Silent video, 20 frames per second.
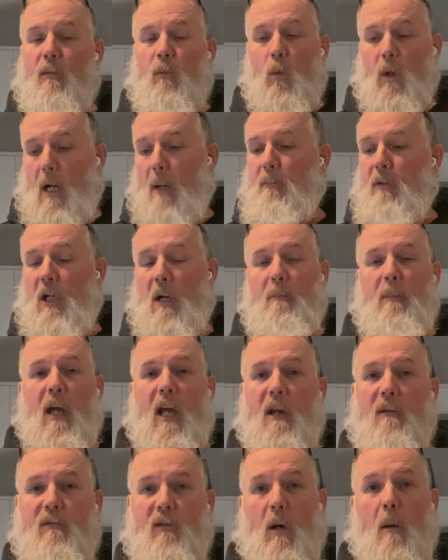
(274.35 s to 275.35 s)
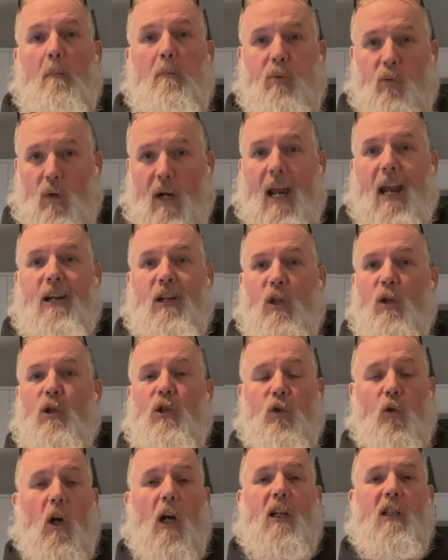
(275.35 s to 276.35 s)
what I'm going to pay for a brand new
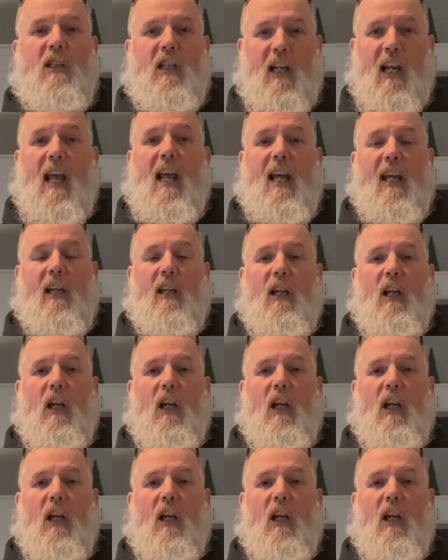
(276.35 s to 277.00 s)
truck today.